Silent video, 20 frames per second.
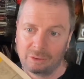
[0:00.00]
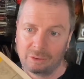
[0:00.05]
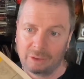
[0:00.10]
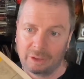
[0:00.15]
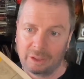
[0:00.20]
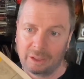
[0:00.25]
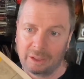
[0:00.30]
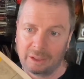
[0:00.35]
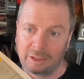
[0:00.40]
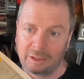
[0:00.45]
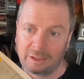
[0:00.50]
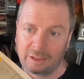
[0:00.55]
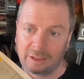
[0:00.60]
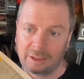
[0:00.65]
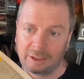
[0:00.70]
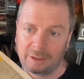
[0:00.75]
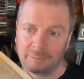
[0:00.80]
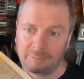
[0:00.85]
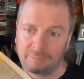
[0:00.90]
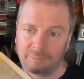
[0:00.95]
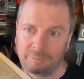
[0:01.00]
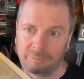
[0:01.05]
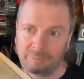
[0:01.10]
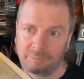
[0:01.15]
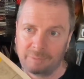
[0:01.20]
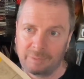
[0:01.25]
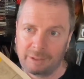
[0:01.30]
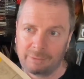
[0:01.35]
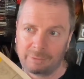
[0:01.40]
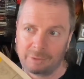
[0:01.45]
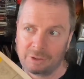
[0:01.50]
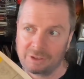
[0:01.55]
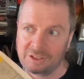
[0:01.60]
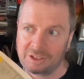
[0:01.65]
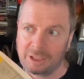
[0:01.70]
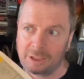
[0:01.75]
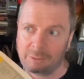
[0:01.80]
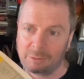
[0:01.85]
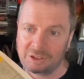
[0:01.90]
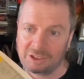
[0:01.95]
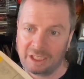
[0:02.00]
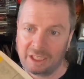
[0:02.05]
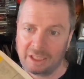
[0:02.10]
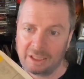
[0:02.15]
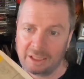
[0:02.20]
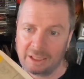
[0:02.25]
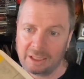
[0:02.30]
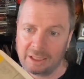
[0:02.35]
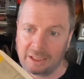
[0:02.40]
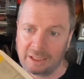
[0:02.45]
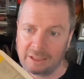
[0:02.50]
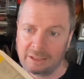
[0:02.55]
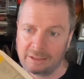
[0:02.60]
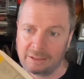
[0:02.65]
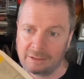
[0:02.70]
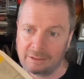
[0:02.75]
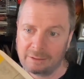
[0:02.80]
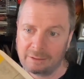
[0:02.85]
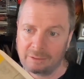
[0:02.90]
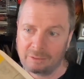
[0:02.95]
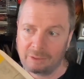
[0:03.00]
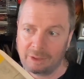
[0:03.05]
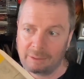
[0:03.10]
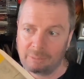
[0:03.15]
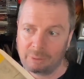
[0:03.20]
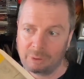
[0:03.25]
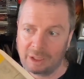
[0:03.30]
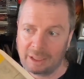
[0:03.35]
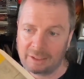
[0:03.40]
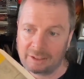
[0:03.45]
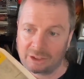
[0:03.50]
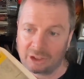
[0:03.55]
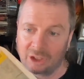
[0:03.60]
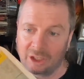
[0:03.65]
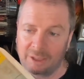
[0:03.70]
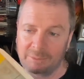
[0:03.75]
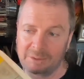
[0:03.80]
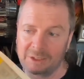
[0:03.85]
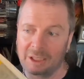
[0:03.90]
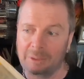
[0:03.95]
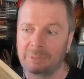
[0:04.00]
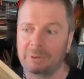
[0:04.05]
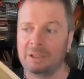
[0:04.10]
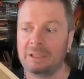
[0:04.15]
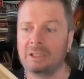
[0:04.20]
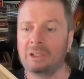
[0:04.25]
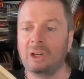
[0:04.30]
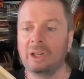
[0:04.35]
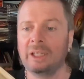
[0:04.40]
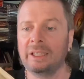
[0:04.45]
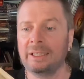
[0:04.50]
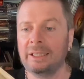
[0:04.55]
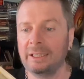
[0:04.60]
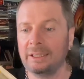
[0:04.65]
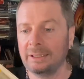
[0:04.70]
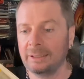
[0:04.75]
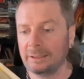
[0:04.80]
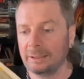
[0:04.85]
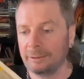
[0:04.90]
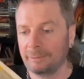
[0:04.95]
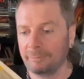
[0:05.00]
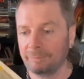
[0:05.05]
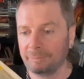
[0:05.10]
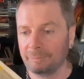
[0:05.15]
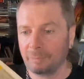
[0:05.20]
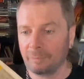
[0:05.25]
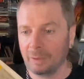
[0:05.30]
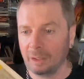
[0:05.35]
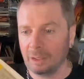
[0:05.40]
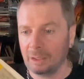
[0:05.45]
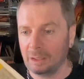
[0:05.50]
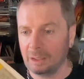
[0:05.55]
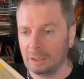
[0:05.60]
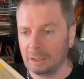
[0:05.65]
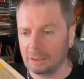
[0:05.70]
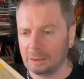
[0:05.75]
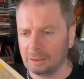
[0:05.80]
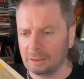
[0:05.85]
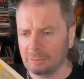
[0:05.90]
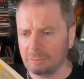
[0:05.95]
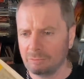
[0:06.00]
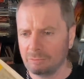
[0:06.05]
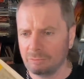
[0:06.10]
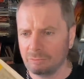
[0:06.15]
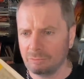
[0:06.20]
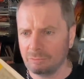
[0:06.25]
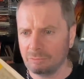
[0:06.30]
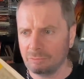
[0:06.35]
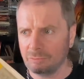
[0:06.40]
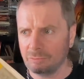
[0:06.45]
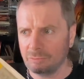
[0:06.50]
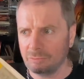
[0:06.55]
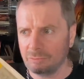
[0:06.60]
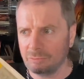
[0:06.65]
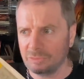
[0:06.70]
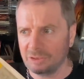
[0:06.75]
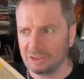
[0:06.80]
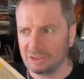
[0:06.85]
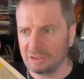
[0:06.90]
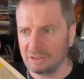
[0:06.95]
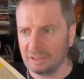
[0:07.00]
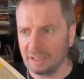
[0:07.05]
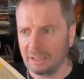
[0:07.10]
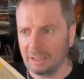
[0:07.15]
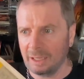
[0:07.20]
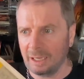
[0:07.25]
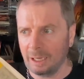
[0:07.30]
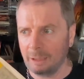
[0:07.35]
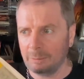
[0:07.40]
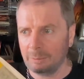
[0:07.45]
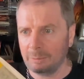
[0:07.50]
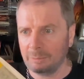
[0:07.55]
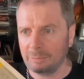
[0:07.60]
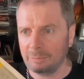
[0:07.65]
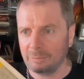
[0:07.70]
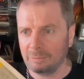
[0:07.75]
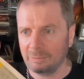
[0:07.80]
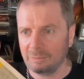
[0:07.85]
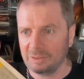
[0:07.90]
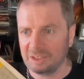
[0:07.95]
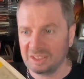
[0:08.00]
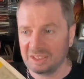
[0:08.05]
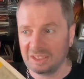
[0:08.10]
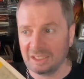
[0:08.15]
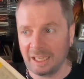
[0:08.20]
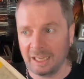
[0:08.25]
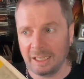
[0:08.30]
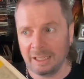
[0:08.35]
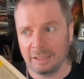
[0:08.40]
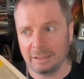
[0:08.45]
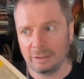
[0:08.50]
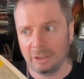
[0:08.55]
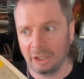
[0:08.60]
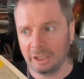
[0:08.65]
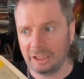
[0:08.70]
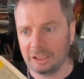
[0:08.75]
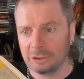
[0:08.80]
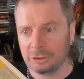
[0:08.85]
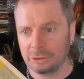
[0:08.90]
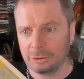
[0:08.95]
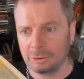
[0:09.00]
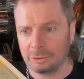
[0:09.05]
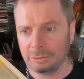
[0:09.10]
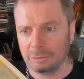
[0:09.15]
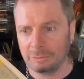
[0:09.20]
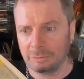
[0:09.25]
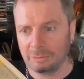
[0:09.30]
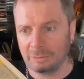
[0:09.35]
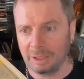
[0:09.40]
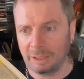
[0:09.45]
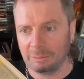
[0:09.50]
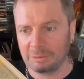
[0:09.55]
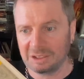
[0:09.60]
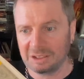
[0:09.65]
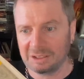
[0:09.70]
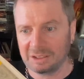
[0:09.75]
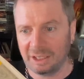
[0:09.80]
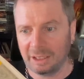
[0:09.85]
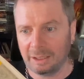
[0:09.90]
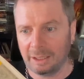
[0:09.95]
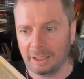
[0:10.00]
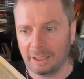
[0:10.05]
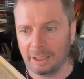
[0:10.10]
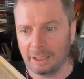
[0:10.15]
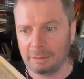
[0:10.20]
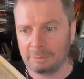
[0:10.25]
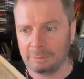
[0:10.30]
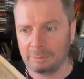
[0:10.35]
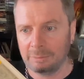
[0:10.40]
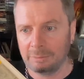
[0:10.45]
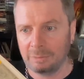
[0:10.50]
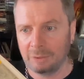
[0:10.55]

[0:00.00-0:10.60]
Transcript: And um, their first album was 88. They put out Time's Up in 90. Um, another album, Stain, 92. That was a standout album.